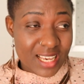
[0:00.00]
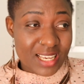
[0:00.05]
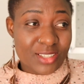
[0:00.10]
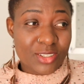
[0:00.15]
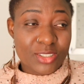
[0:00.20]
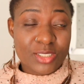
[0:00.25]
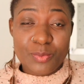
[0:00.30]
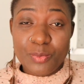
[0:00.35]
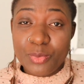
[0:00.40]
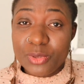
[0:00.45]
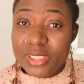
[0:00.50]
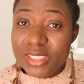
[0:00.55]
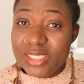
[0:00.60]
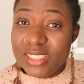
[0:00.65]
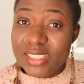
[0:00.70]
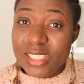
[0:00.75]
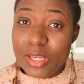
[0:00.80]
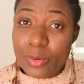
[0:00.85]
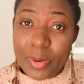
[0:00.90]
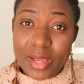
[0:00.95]
Just put
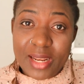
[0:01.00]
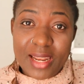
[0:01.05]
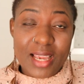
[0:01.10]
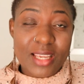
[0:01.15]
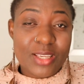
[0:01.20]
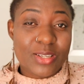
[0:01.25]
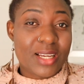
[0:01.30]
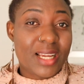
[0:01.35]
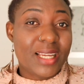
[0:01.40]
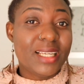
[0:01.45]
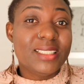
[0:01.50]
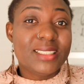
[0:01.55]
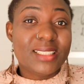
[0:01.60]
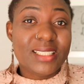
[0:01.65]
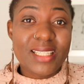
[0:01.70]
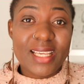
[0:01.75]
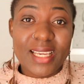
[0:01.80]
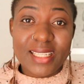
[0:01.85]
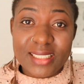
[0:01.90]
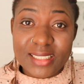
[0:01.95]
it in a way that you can
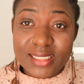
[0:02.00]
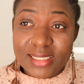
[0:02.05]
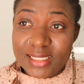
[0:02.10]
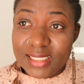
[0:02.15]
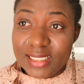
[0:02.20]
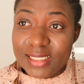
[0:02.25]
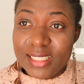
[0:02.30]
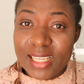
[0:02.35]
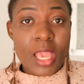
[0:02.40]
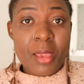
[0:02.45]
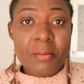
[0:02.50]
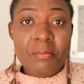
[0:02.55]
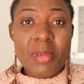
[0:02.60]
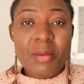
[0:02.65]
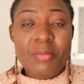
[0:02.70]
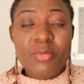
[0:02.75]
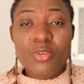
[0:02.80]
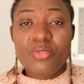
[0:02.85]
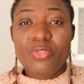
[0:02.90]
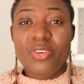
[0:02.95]
easily edit it.
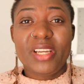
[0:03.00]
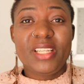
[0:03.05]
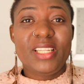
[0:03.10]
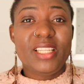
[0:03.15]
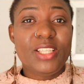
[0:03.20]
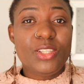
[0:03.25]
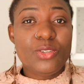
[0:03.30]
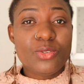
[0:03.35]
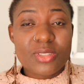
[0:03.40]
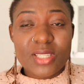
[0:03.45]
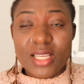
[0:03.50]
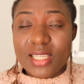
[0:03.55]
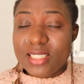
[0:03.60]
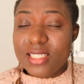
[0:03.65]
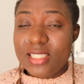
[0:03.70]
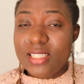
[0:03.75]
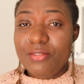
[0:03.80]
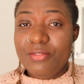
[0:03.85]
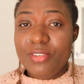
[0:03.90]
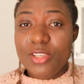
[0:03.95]
Maybe you've already used that
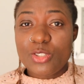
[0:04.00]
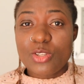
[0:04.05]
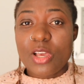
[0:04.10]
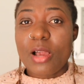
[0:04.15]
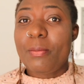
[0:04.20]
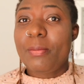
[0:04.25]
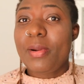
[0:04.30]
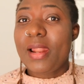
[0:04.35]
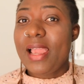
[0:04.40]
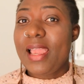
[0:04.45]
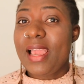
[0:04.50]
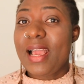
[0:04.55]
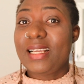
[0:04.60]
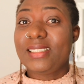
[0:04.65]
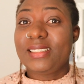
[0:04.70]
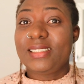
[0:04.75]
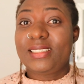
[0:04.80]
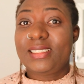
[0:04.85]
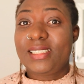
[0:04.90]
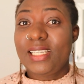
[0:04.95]
CV to apply
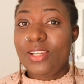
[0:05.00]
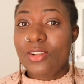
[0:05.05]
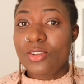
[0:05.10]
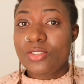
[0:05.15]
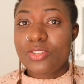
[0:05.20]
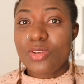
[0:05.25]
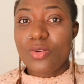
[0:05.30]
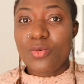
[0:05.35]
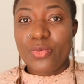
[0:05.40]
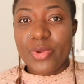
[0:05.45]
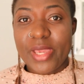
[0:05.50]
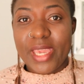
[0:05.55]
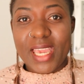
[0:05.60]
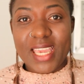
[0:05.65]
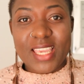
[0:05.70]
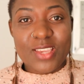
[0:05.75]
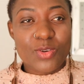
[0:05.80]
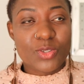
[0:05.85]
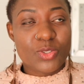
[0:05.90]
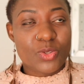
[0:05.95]
as a tailor
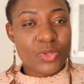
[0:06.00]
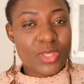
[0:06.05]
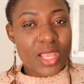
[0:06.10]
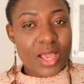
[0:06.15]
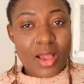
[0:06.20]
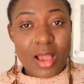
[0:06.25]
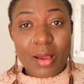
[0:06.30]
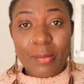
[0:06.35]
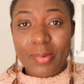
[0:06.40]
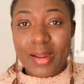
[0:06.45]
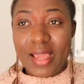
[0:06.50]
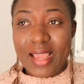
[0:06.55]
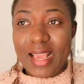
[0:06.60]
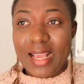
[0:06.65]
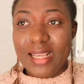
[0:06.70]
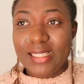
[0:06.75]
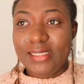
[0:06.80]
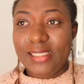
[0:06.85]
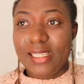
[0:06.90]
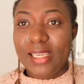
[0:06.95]
somewhere, you want to now
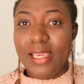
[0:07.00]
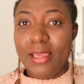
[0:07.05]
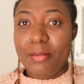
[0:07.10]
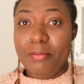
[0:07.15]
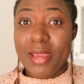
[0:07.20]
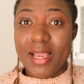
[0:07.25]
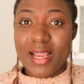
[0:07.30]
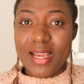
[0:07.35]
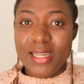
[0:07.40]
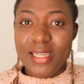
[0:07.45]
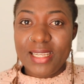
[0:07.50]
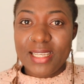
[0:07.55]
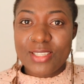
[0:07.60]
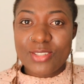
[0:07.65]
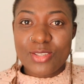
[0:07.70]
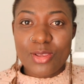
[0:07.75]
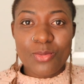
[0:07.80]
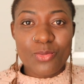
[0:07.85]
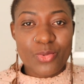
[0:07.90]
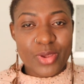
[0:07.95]
apply as a
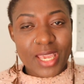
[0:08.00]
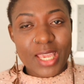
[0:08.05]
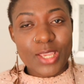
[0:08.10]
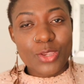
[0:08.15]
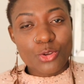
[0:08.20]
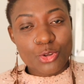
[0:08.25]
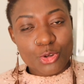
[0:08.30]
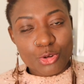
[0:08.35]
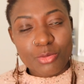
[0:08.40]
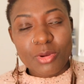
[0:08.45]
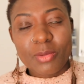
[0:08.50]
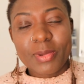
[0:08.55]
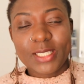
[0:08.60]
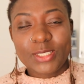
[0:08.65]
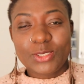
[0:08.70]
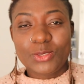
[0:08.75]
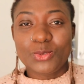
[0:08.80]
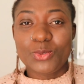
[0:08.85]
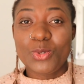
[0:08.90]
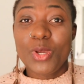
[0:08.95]
mechanic somewhere. You should
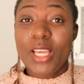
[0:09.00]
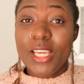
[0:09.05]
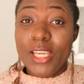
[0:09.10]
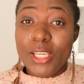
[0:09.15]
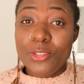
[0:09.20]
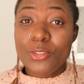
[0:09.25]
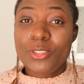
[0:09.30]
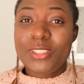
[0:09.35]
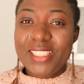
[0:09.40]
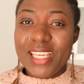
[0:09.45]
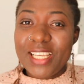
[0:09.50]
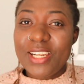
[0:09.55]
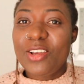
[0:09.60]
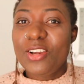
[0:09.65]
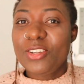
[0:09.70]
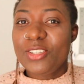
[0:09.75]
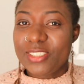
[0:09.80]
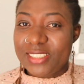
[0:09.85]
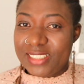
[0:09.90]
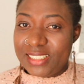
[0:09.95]
remember to
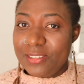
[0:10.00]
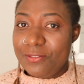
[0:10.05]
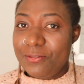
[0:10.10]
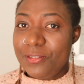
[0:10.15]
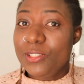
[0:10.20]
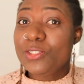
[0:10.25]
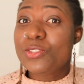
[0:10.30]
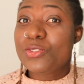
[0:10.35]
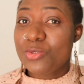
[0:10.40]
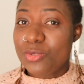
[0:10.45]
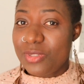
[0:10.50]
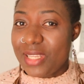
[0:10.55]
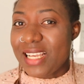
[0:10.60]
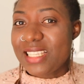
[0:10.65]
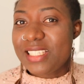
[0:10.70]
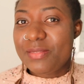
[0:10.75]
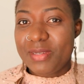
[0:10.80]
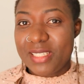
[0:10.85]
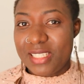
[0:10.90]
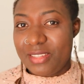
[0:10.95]
tailor your CV to
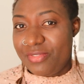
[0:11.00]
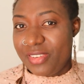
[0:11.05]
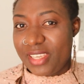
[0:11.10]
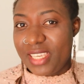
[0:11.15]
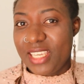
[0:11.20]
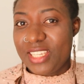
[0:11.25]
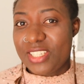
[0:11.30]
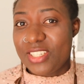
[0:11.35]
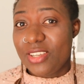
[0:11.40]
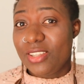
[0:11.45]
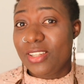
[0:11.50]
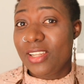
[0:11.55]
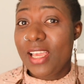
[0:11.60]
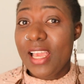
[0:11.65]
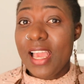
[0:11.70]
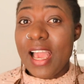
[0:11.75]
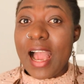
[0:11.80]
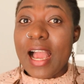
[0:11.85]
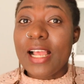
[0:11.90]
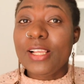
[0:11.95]
that specification
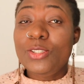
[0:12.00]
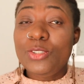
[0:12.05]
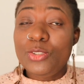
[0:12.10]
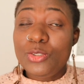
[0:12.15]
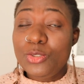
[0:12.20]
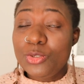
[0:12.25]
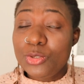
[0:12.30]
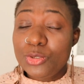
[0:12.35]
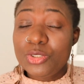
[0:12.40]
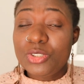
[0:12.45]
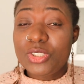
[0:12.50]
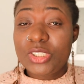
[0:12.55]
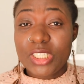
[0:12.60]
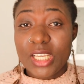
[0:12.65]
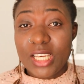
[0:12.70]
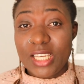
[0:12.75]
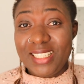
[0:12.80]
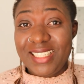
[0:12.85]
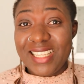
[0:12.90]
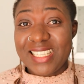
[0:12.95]
and
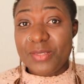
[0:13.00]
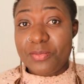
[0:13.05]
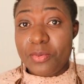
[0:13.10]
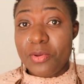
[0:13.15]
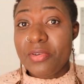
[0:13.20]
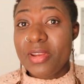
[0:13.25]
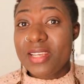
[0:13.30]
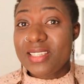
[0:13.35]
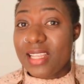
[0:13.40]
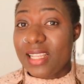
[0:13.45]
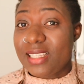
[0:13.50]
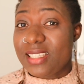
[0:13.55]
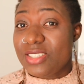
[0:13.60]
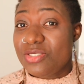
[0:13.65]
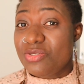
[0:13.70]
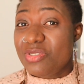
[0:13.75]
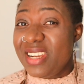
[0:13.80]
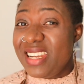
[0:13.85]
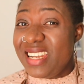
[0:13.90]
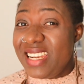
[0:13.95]
use the experience that
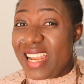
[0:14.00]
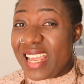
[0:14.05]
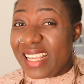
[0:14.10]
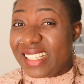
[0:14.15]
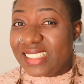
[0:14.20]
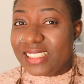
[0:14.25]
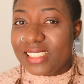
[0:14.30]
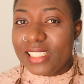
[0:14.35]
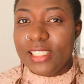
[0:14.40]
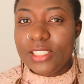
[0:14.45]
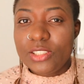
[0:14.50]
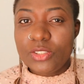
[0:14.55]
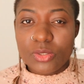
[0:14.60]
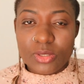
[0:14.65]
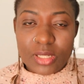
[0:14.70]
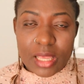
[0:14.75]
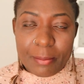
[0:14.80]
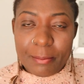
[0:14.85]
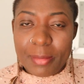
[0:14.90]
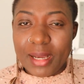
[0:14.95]
is relating
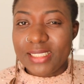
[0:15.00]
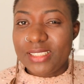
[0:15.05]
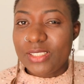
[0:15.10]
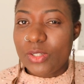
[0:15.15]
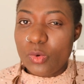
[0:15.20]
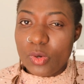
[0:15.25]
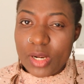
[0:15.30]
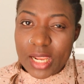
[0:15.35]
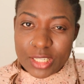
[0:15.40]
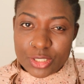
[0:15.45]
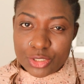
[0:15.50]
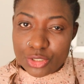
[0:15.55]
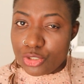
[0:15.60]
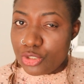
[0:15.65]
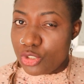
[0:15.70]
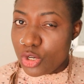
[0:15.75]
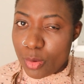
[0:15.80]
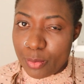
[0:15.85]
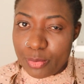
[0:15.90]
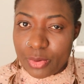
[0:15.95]
to that particular
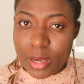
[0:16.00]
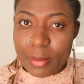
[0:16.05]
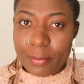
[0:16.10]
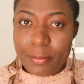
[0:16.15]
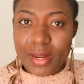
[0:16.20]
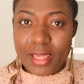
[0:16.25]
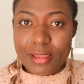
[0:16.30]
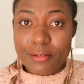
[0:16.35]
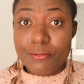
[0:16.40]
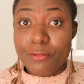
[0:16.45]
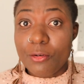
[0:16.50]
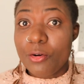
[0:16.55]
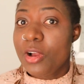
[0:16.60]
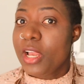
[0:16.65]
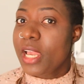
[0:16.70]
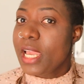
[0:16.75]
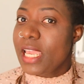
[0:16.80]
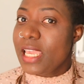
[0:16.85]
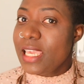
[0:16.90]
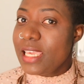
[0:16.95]
job you're applying for.